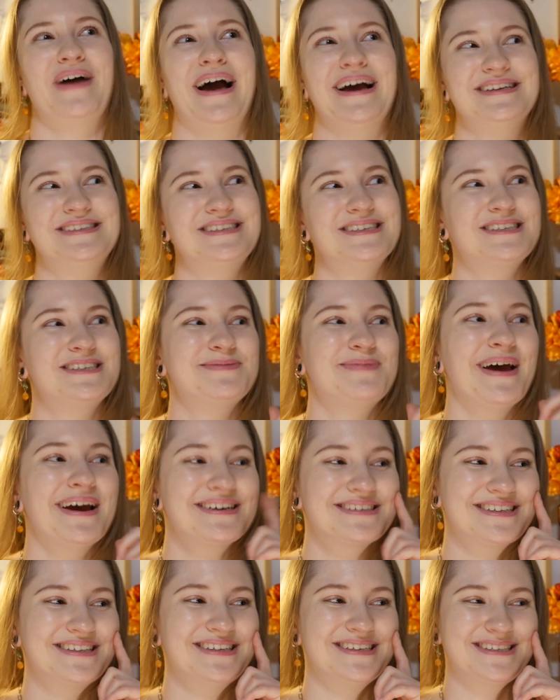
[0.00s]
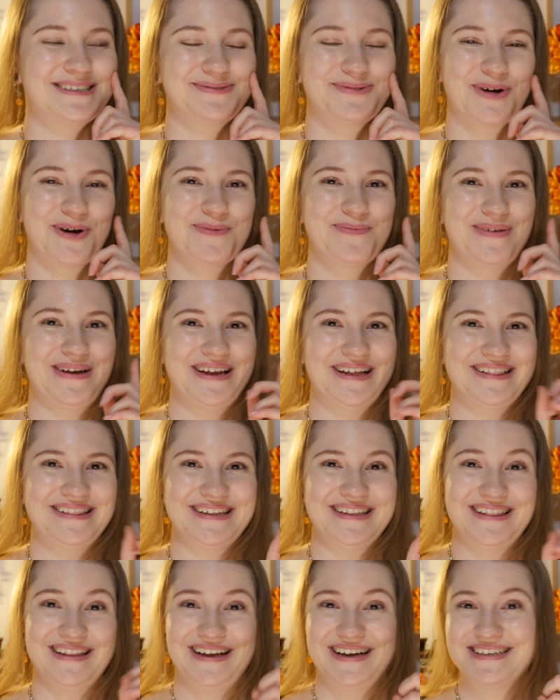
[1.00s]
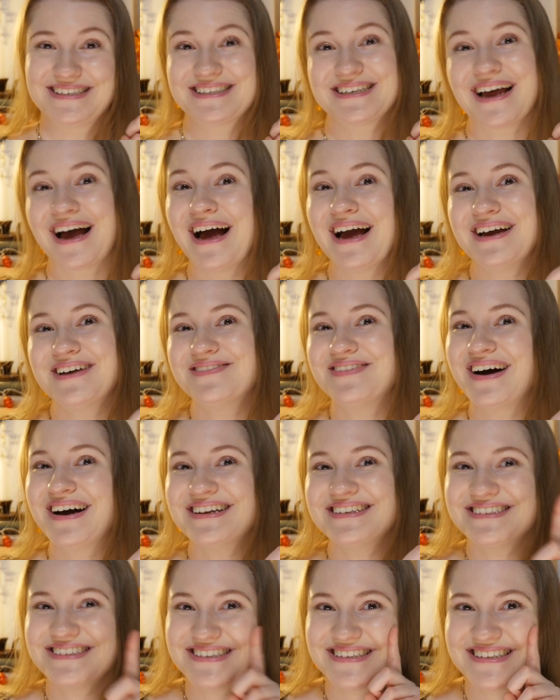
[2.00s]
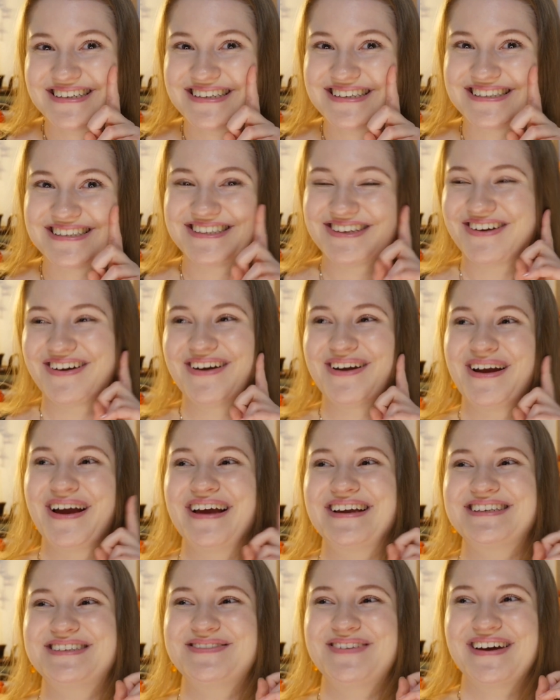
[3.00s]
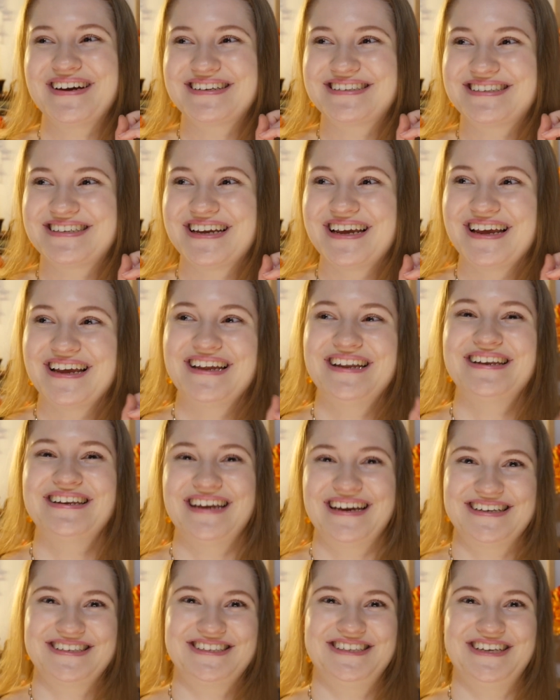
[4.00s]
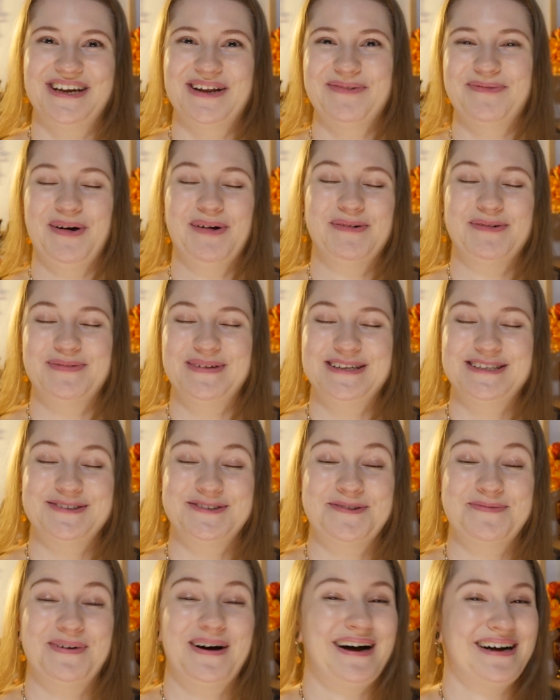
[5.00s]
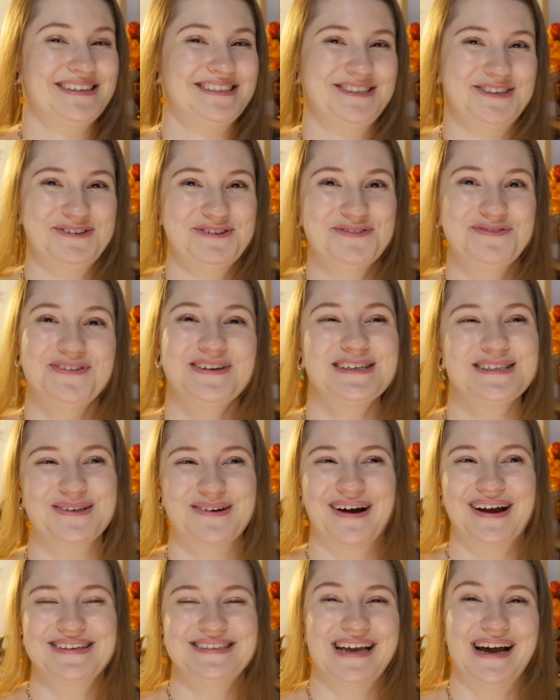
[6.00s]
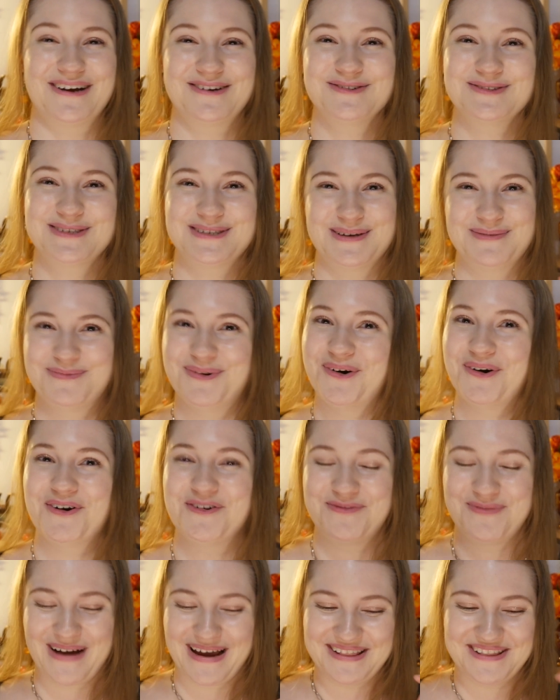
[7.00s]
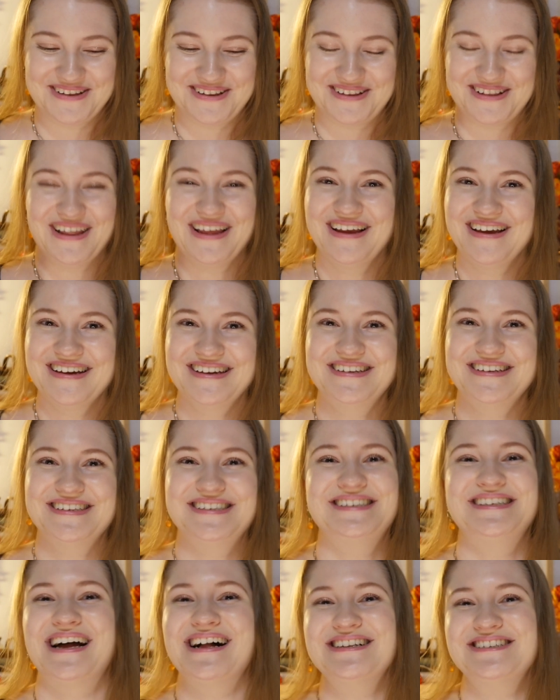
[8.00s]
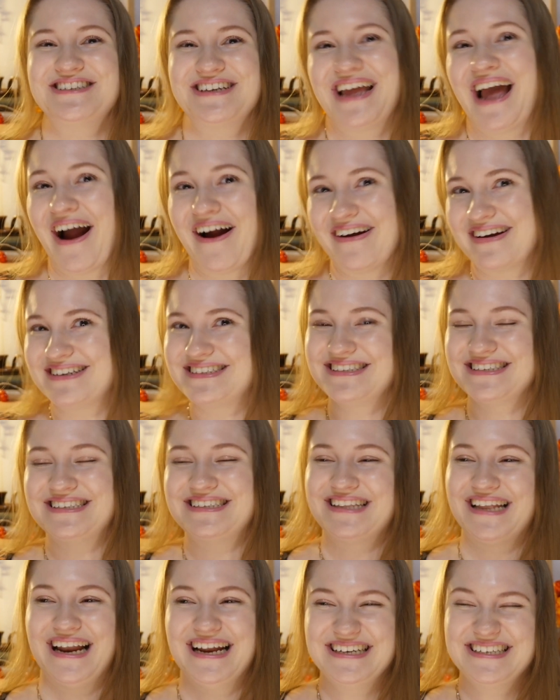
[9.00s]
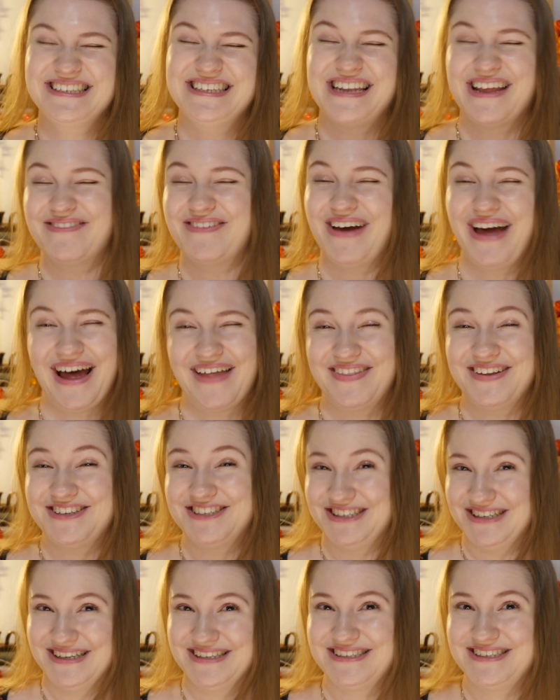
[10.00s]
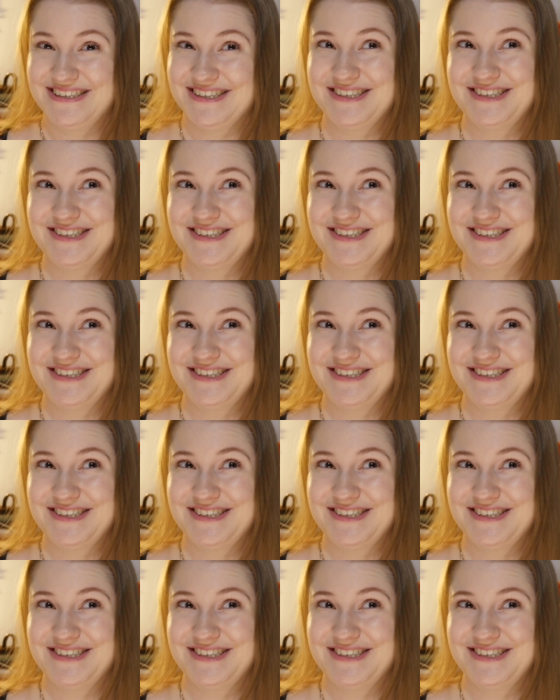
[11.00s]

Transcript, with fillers: I suspect this won't be the last time I do this, so expect next year to probably do a part two of this or I tackle some more of my little nostalgia characters that I just never had the chance to